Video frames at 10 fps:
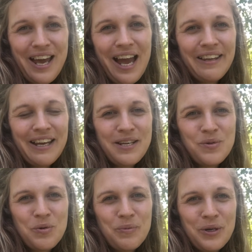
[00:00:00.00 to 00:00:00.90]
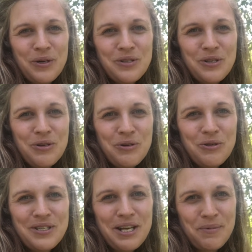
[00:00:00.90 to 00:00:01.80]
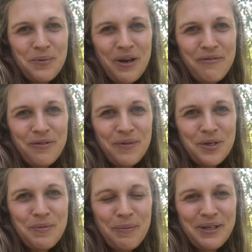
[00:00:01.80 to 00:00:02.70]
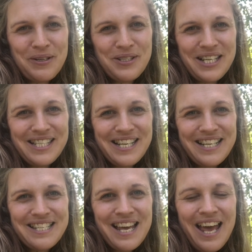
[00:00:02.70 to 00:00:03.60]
and that is all because you stepped away from those public utilities